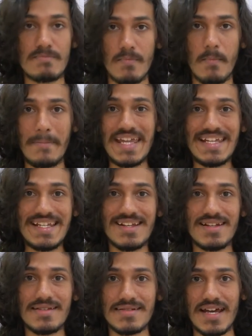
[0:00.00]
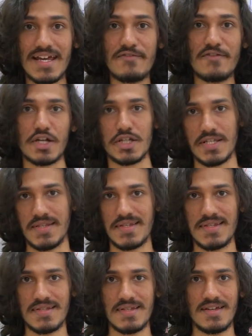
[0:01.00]
medial striae
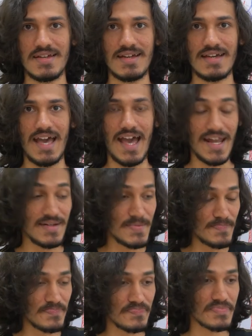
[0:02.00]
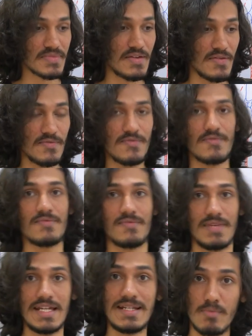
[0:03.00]
functions. And
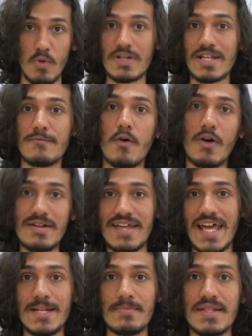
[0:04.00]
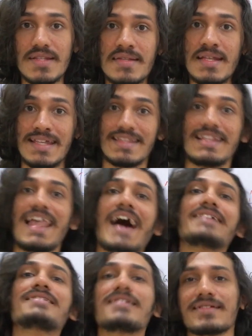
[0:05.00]
in more evolved animals, the
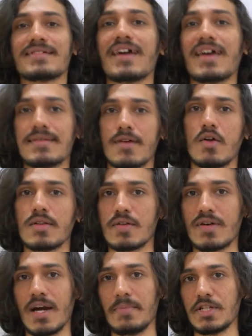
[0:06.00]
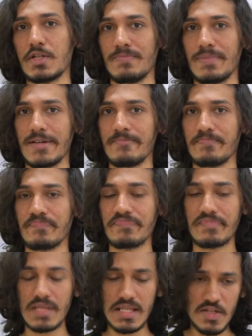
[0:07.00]
lateral striae has also come play.
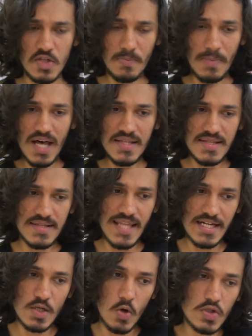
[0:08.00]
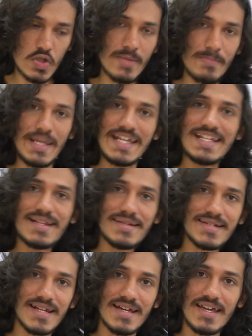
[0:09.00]
The paths that go to the medial
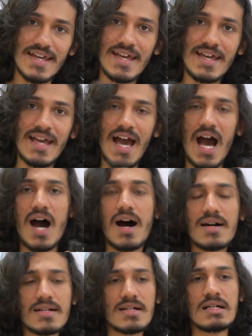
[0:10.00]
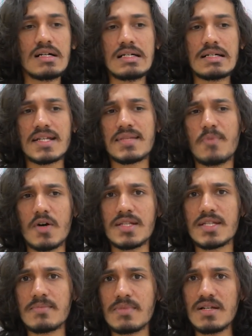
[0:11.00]
striae are
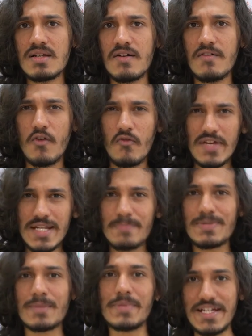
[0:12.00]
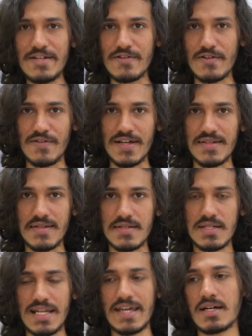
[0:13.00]
responsible for very primitive
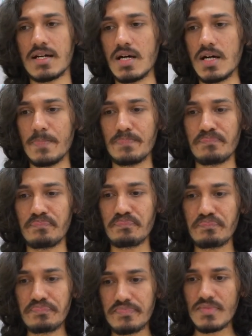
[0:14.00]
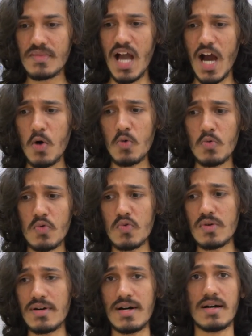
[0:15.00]
reflexes, like how
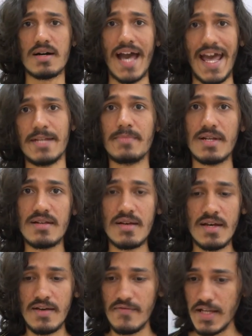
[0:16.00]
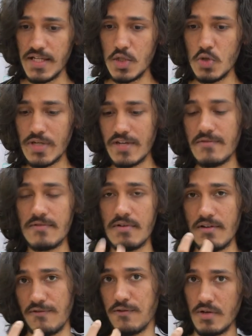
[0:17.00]
animal, when you give
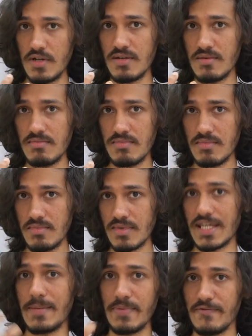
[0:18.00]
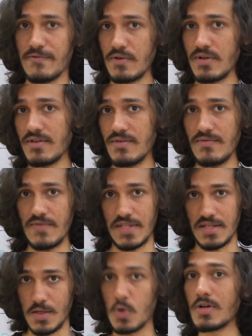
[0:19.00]
a food, keep a food
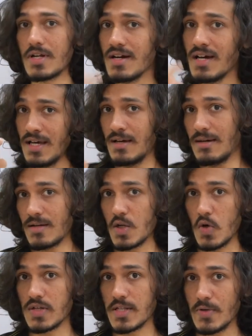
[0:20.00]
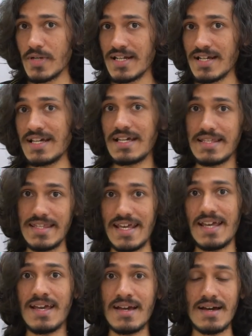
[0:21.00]
with an odor close to it,
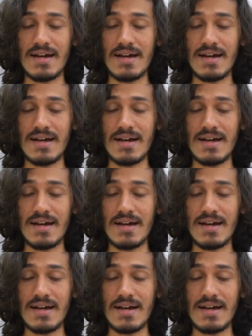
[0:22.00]
they